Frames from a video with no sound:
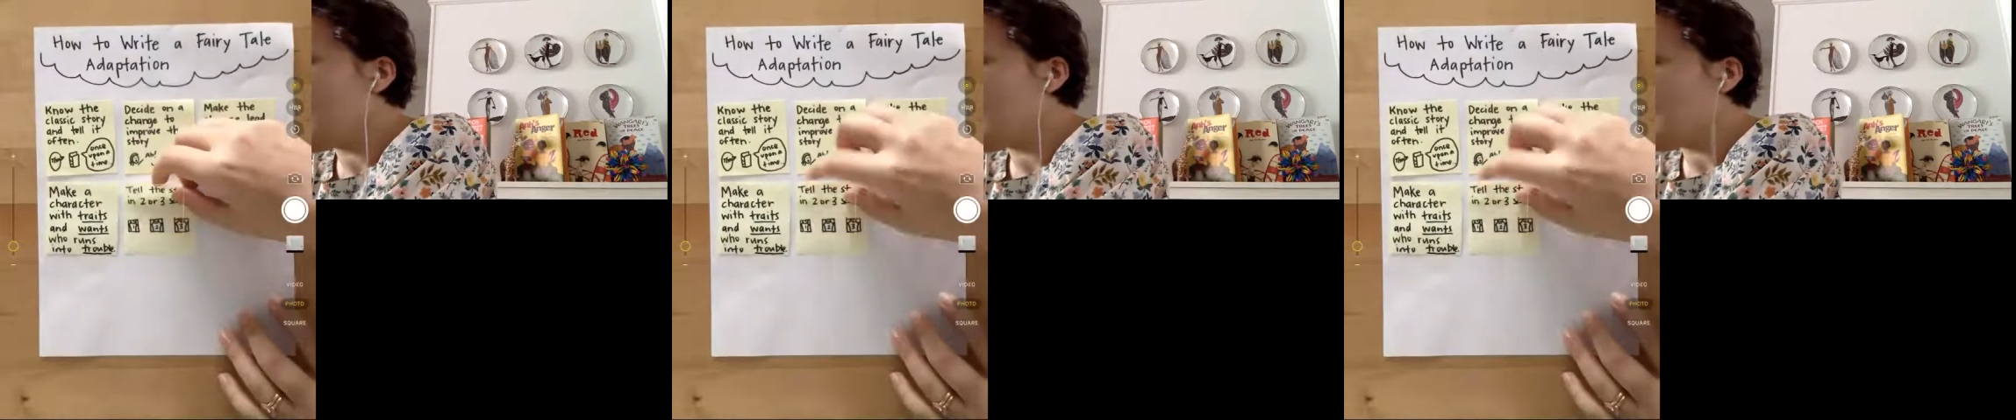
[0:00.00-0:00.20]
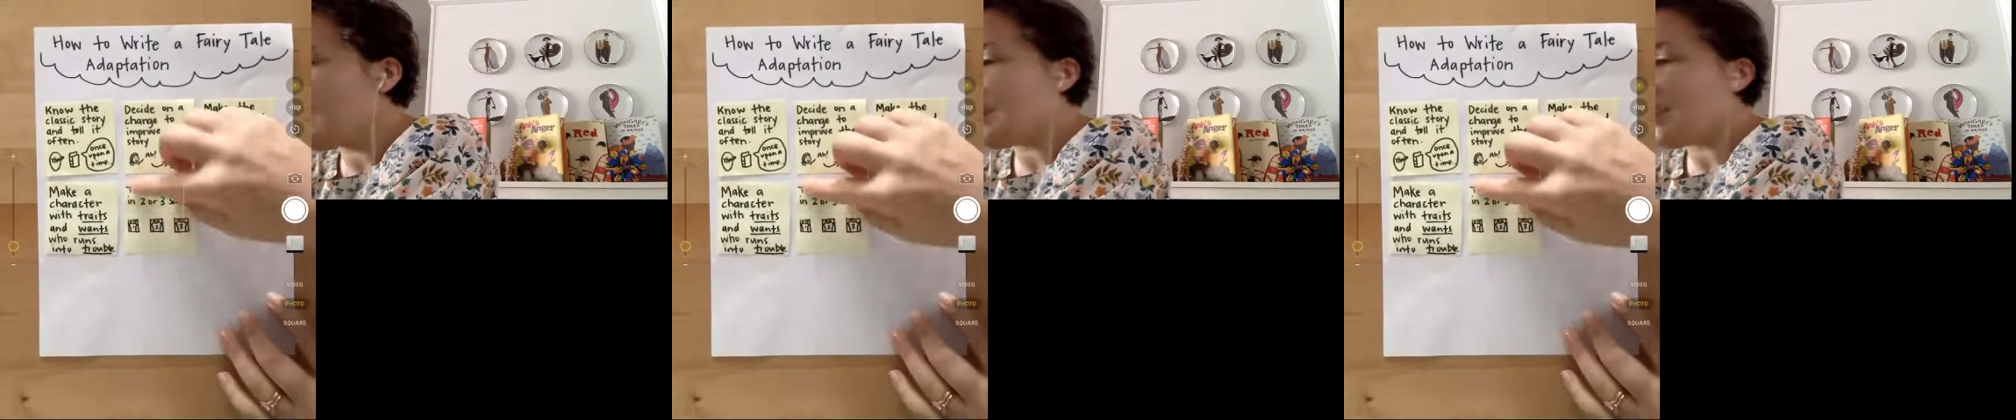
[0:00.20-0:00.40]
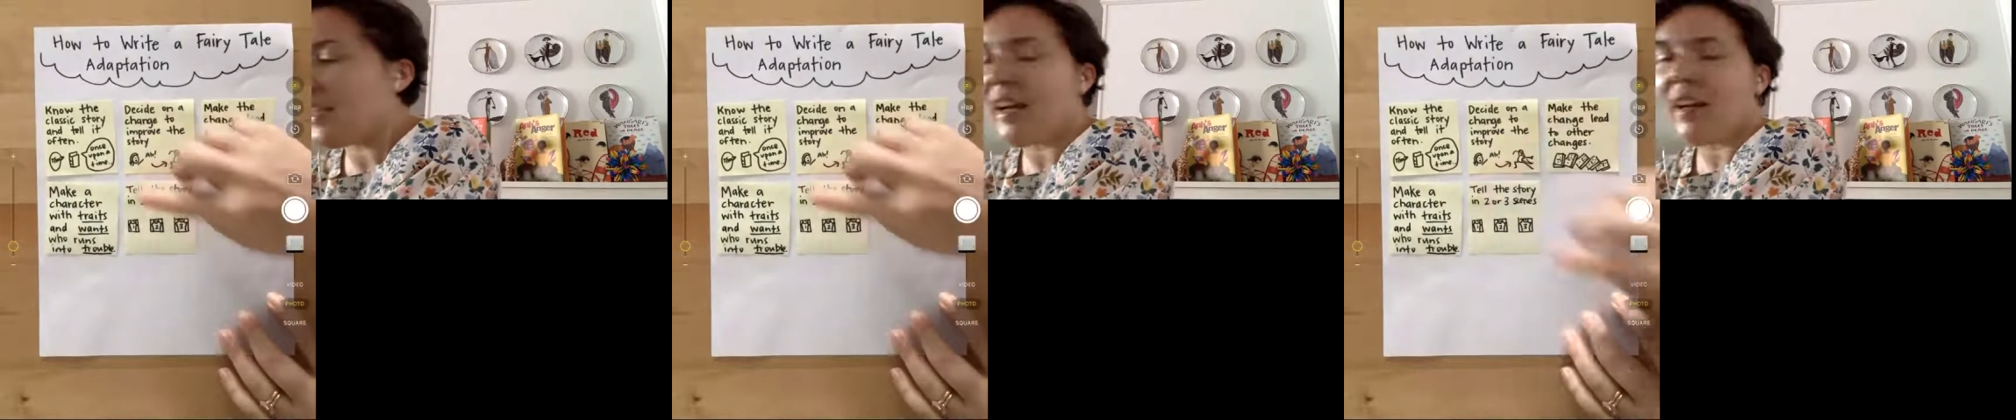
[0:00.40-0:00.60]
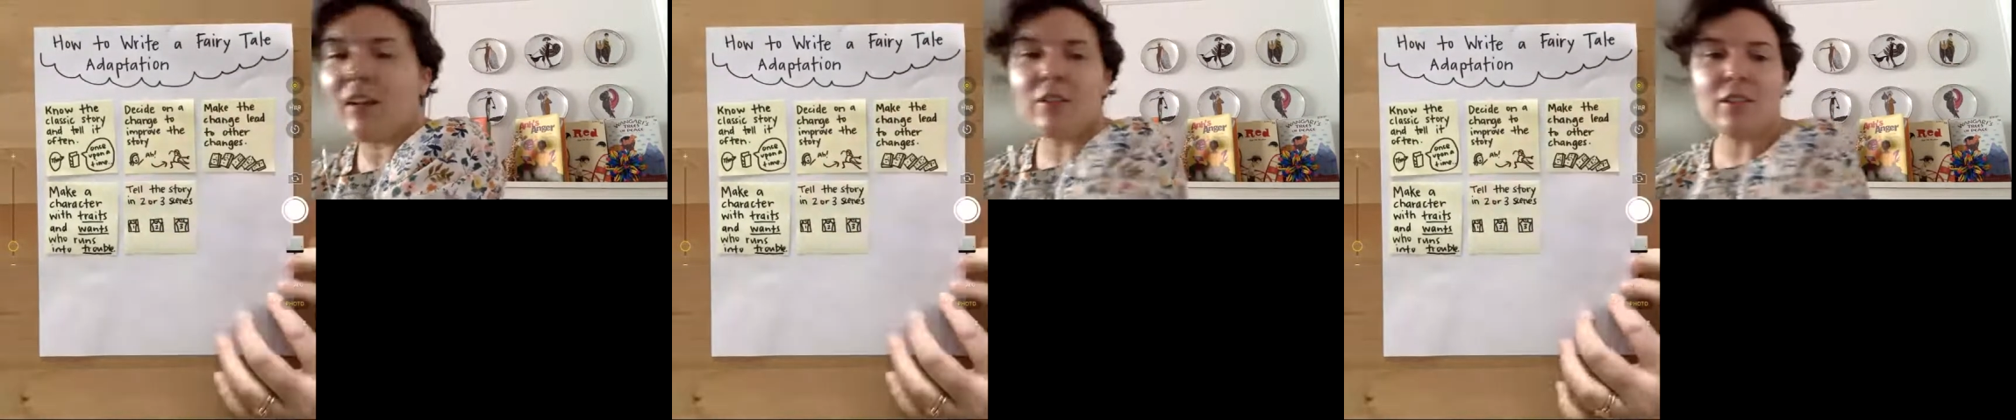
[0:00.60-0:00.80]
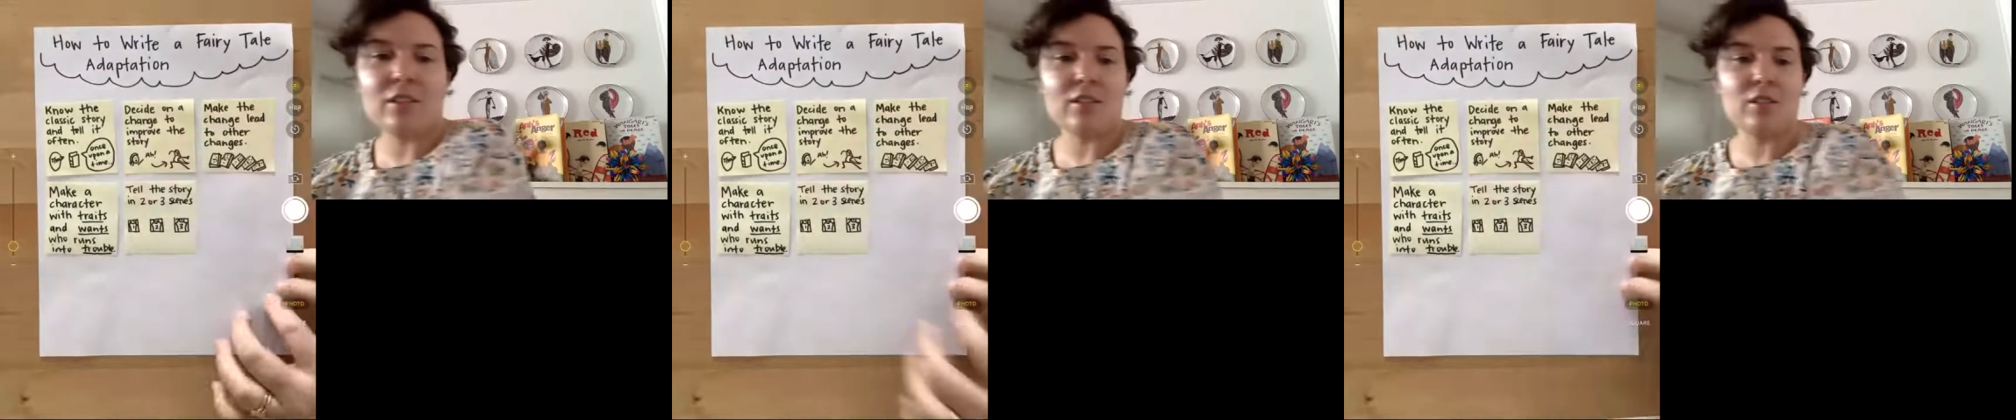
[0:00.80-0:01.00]
They tell
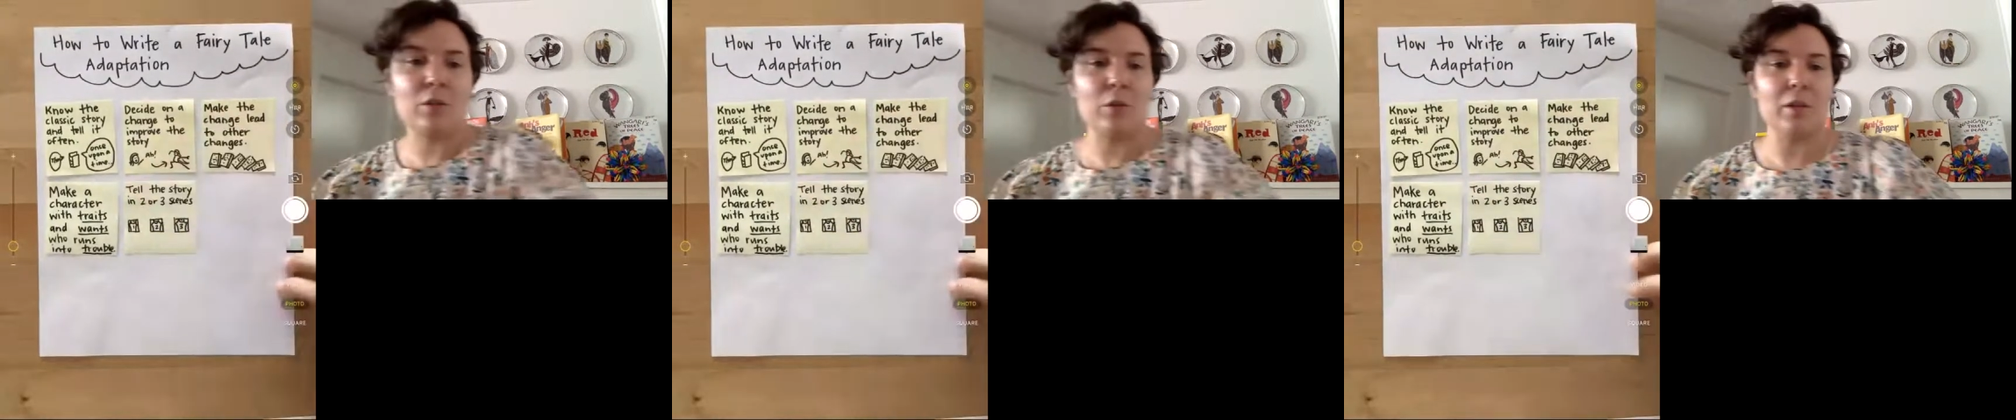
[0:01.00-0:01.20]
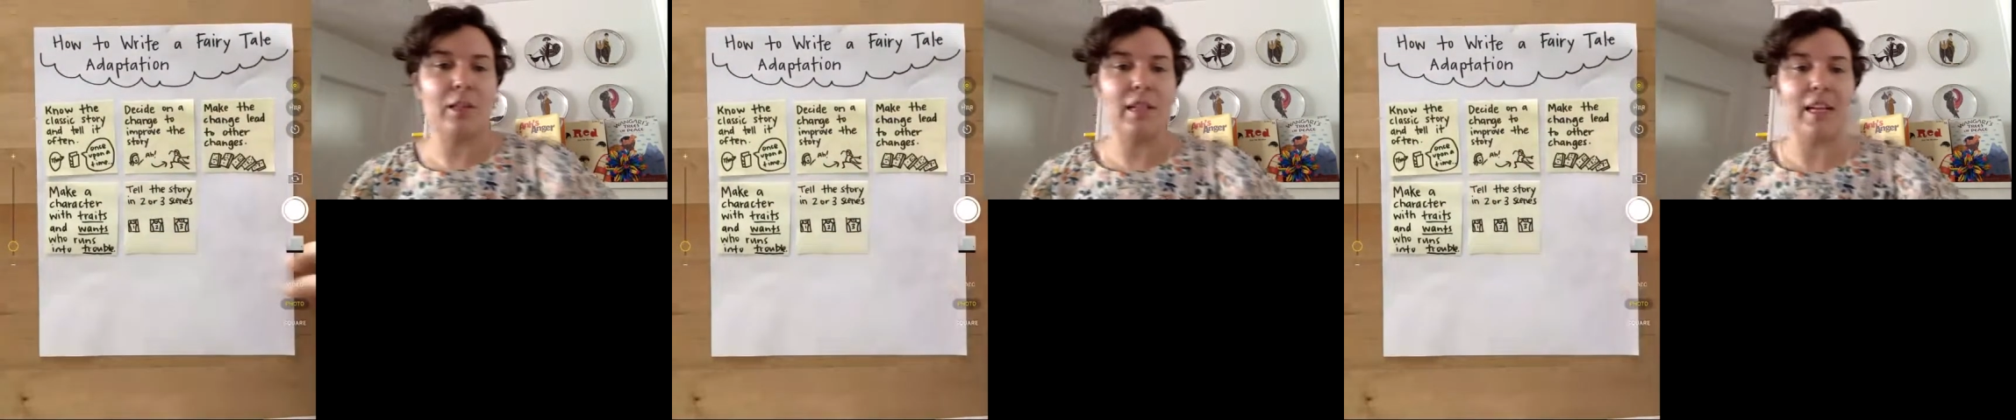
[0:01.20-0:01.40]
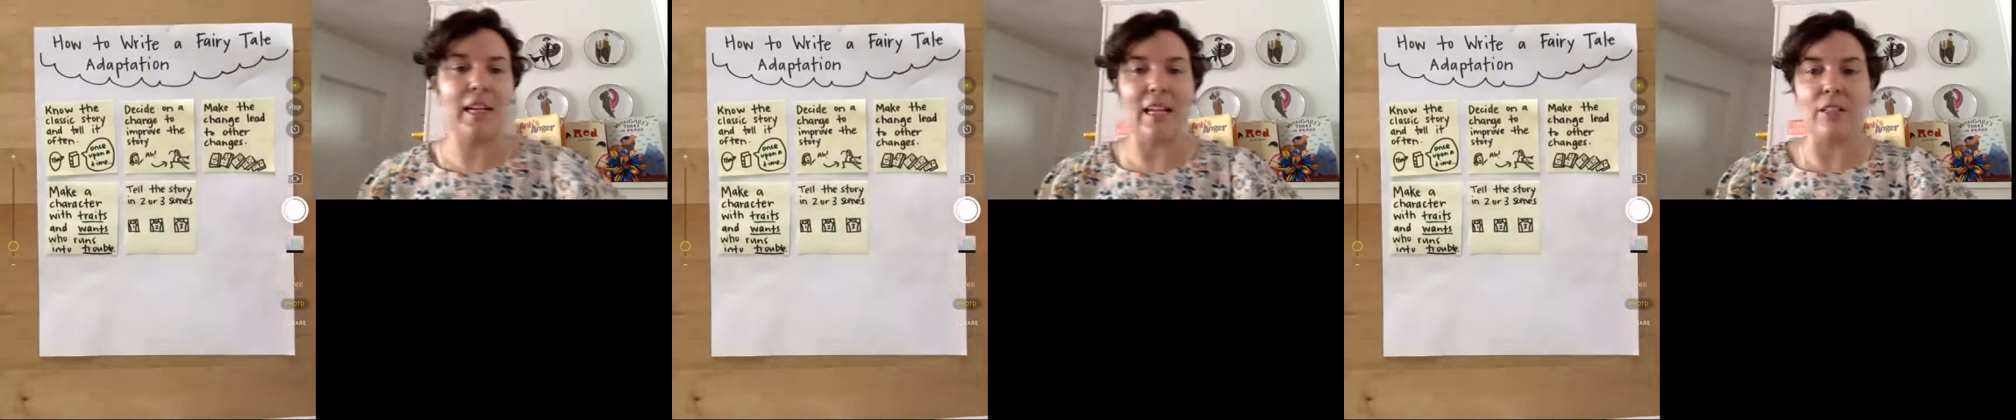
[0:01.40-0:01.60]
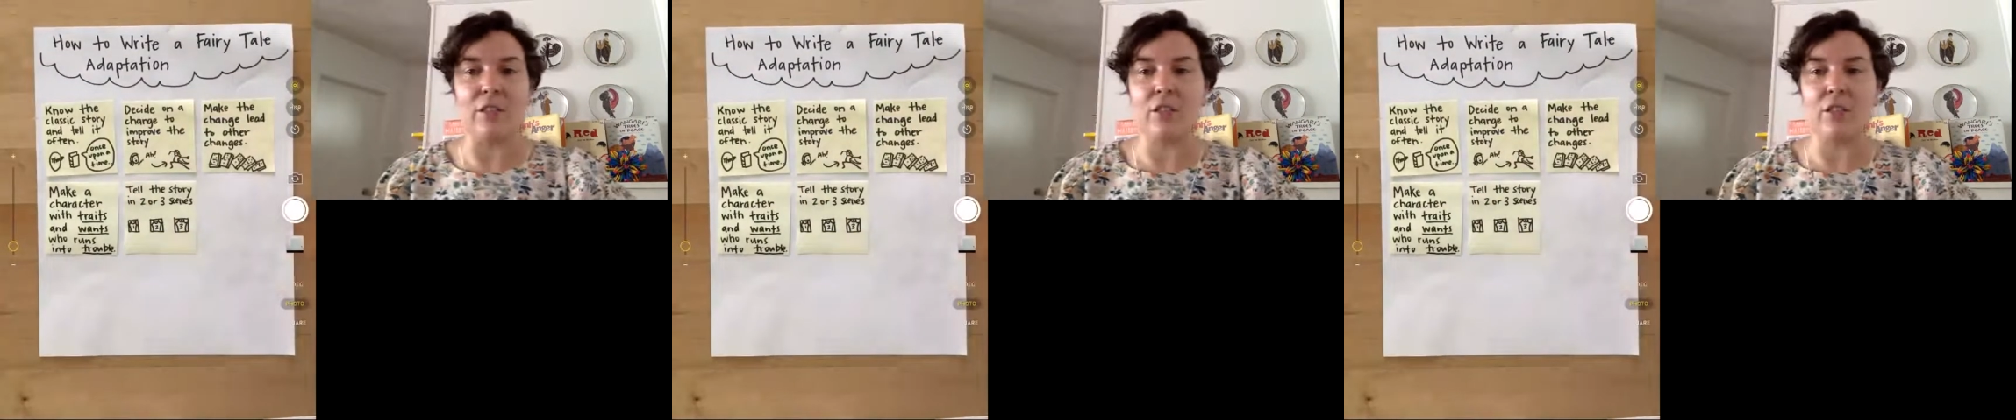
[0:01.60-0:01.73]
the story in